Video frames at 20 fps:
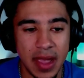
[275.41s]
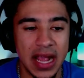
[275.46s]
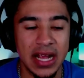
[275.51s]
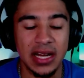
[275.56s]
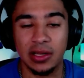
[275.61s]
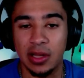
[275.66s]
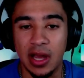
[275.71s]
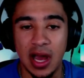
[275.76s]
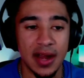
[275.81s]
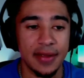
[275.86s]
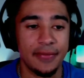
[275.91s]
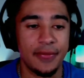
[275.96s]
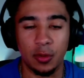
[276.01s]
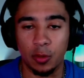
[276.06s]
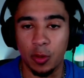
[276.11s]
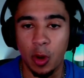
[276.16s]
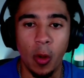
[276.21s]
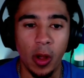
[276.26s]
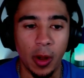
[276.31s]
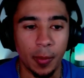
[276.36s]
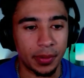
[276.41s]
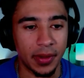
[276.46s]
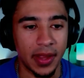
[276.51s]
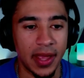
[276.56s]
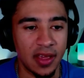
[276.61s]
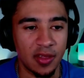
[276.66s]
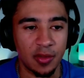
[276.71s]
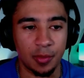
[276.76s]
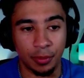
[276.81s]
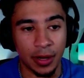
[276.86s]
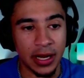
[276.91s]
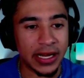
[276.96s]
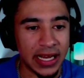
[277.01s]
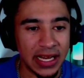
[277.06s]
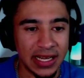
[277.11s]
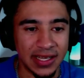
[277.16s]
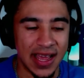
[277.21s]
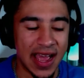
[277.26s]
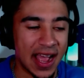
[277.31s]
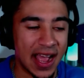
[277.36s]
a lot of heroic plays, breaking
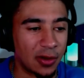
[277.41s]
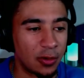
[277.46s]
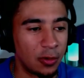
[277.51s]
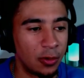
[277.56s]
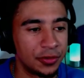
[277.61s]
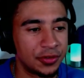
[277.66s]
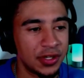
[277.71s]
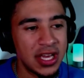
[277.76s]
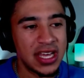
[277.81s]
tackles,